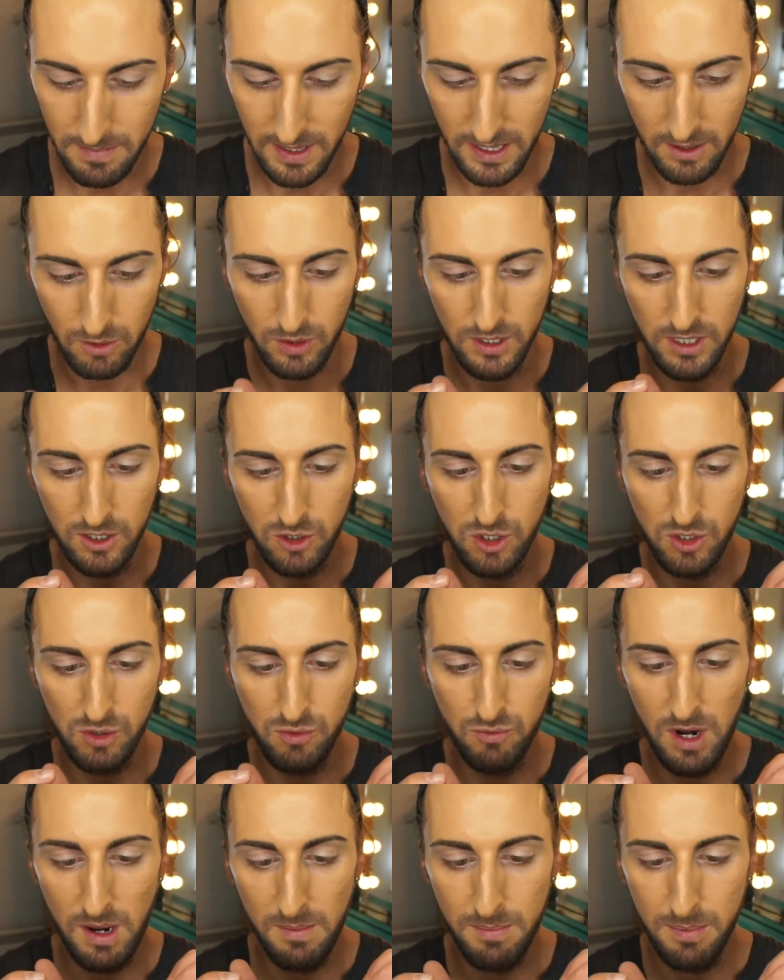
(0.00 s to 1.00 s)
then going to
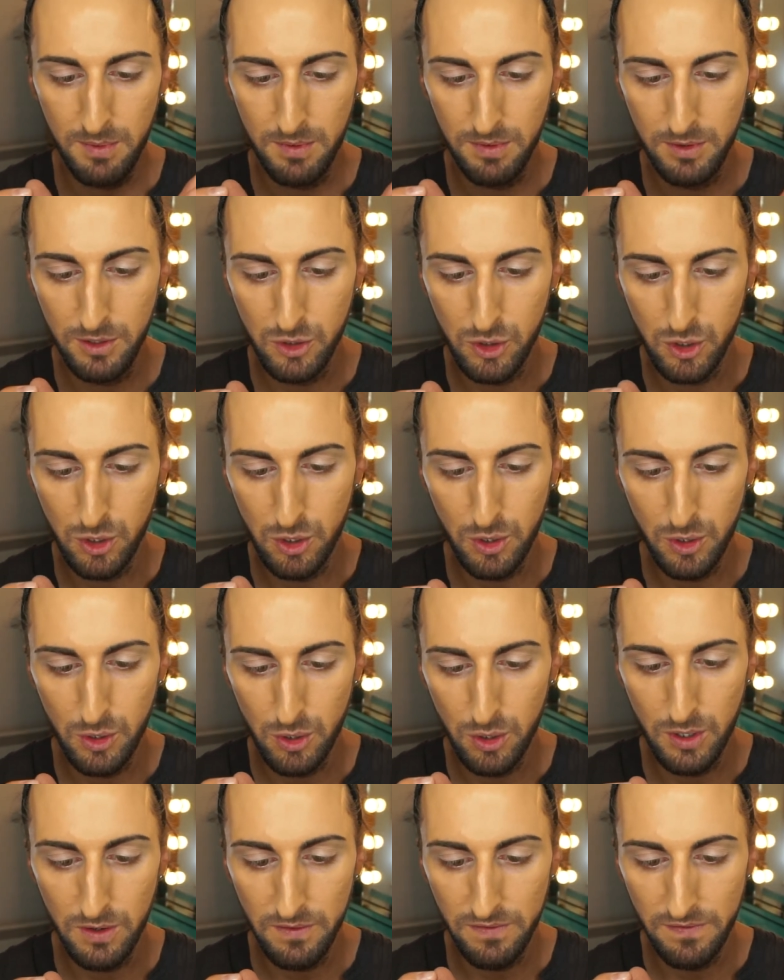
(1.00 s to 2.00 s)
just rub the
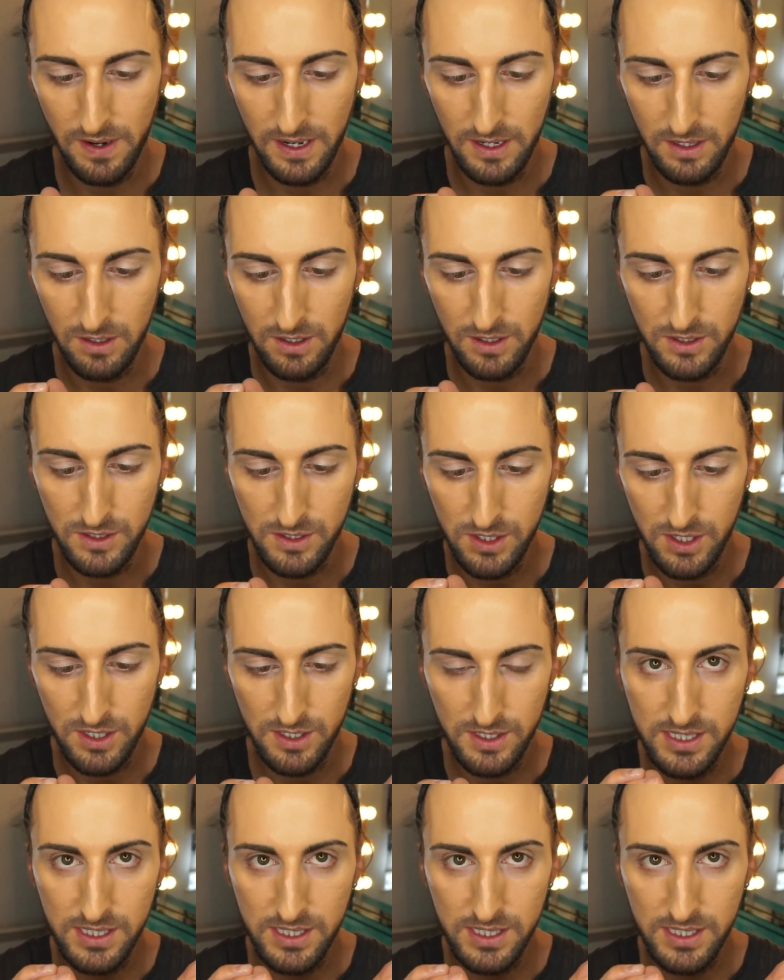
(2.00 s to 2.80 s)
two fingers